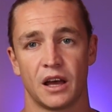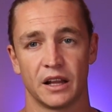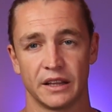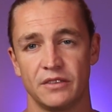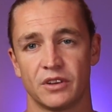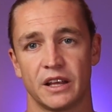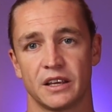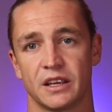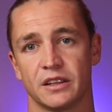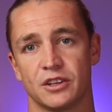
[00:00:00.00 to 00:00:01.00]
I'll leave a
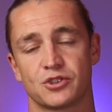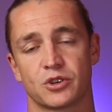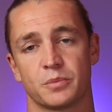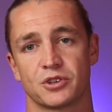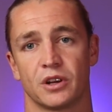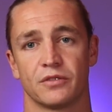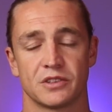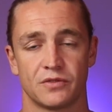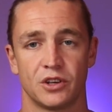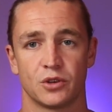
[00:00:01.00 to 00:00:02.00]
link in the description of
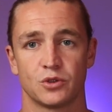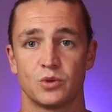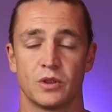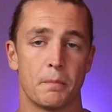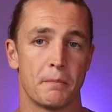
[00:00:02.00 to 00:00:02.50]
this video to the